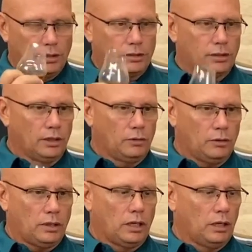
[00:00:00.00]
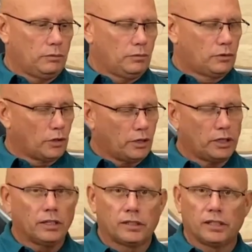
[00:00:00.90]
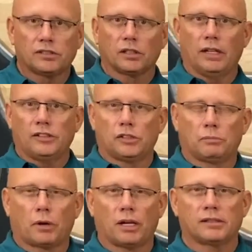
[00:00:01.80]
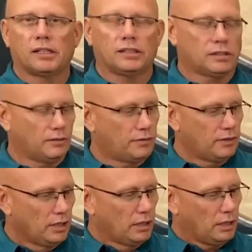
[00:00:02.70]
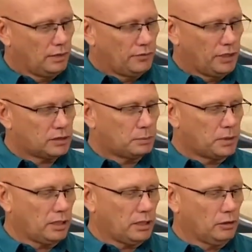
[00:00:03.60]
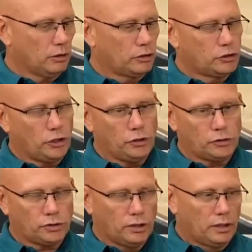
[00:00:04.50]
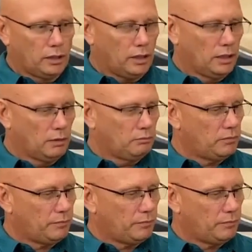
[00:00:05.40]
So uh, during the distillation process of, of this particular juice, um,